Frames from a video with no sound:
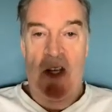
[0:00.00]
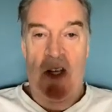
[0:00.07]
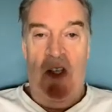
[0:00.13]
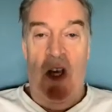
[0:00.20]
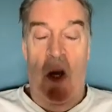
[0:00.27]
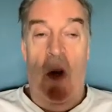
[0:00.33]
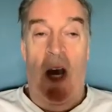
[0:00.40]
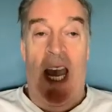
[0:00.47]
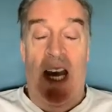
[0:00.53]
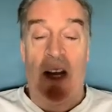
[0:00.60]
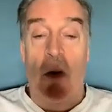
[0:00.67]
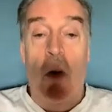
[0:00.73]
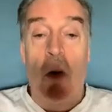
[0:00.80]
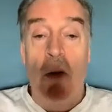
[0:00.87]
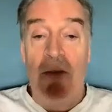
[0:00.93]
So I had
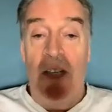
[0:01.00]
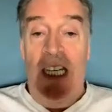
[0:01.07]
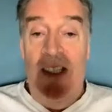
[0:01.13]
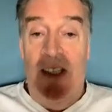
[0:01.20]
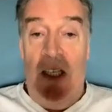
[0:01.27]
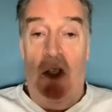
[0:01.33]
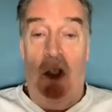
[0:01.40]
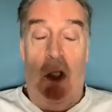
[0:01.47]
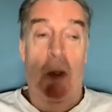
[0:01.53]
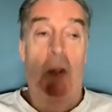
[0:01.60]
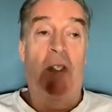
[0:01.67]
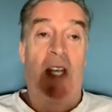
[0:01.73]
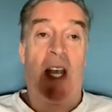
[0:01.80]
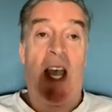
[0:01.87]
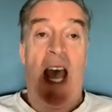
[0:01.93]
all of these
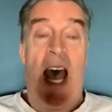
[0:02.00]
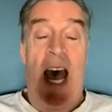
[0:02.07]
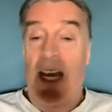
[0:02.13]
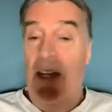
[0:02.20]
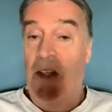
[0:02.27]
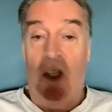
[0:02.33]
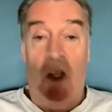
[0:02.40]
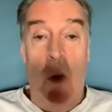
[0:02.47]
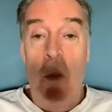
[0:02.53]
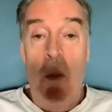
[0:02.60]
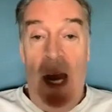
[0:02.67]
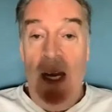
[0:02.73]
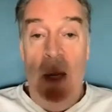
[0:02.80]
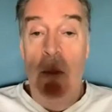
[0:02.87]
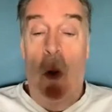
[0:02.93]
issues and so
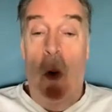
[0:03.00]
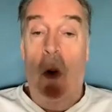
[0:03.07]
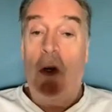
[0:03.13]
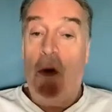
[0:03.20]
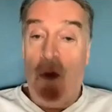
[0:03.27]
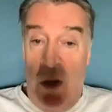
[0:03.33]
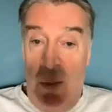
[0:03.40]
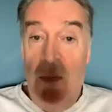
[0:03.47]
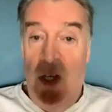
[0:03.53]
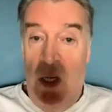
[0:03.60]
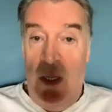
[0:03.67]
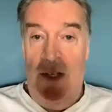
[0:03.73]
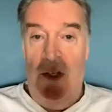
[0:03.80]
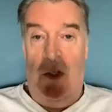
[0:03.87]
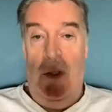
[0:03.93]
many more
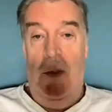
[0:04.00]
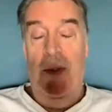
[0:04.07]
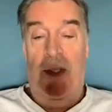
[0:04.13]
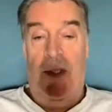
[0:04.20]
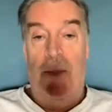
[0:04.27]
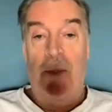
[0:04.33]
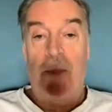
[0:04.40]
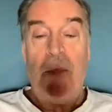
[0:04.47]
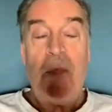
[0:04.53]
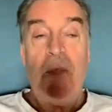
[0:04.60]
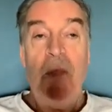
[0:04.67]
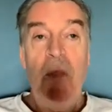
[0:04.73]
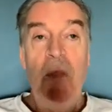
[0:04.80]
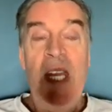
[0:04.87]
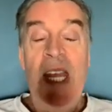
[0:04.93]
criminal issues
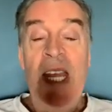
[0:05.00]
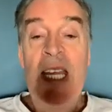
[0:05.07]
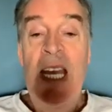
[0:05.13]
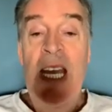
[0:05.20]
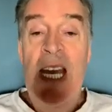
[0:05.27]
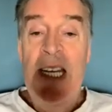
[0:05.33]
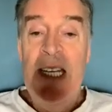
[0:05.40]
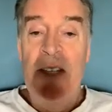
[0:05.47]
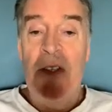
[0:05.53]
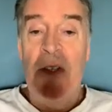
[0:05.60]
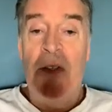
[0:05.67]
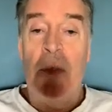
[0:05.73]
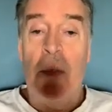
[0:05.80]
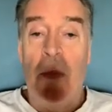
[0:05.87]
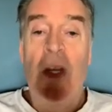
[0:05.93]
that the
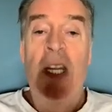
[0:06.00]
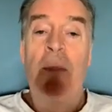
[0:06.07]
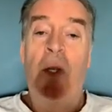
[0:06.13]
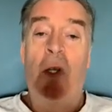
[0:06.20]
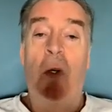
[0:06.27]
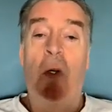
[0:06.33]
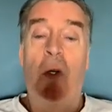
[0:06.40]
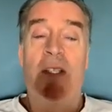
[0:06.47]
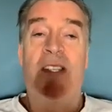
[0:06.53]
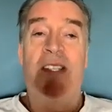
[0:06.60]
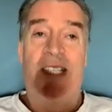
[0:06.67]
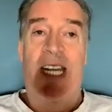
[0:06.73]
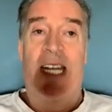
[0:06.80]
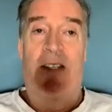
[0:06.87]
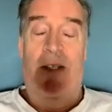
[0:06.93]
Supreme Court
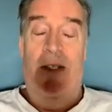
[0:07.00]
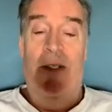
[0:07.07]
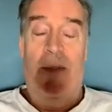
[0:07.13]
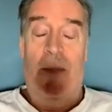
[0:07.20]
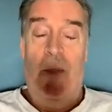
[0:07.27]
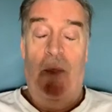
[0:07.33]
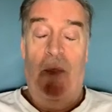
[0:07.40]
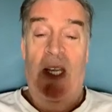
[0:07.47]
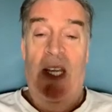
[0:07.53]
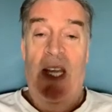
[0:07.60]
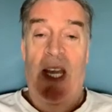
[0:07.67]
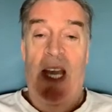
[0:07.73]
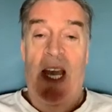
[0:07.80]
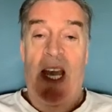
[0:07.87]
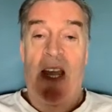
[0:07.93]
stated
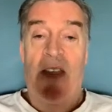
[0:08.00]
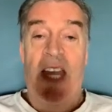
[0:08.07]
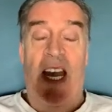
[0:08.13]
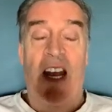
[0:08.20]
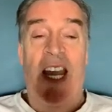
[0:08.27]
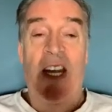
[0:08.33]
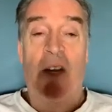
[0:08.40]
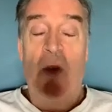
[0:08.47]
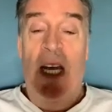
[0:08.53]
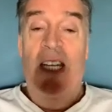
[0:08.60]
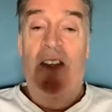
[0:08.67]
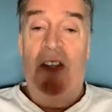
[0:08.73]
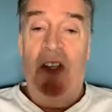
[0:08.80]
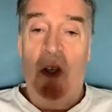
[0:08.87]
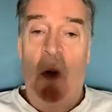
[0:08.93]
that I had
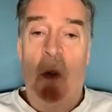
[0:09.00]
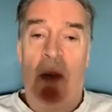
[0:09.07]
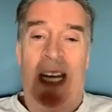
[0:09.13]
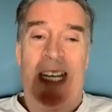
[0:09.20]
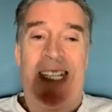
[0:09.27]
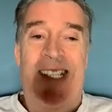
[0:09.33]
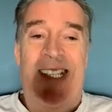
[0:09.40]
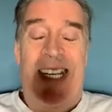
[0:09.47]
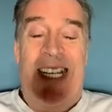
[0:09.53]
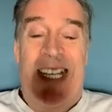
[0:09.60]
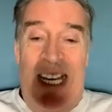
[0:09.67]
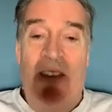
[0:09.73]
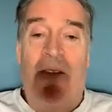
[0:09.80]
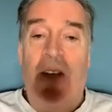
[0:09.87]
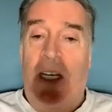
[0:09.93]
raised so many
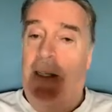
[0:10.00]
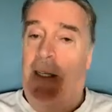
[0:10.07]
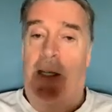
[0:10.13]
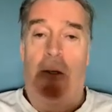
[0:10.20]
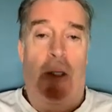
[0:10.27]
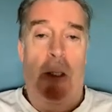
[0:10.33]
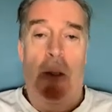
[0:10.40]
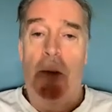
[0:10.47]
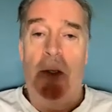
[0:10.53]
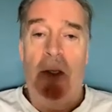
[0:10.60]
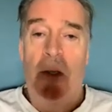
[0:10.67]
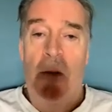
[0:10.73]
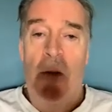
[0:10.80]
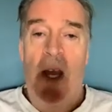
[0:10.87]
significant issues